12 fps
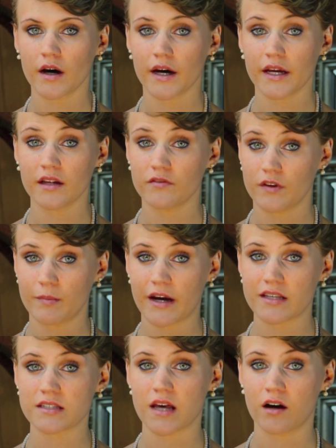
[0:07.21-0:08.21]
I envy
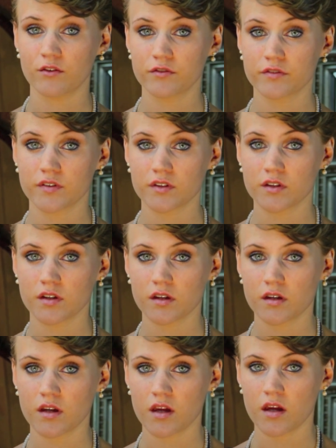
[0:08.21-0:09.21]
myself.
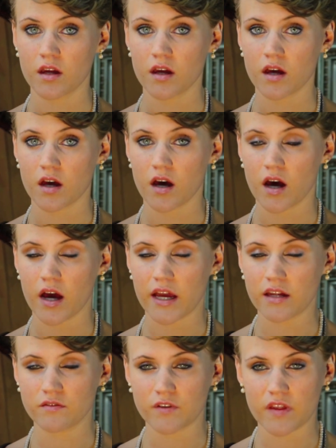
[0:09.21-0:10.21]
I
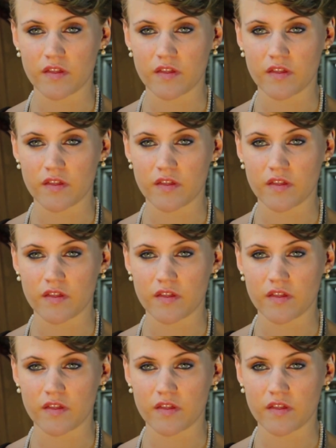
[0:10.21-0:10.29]
envy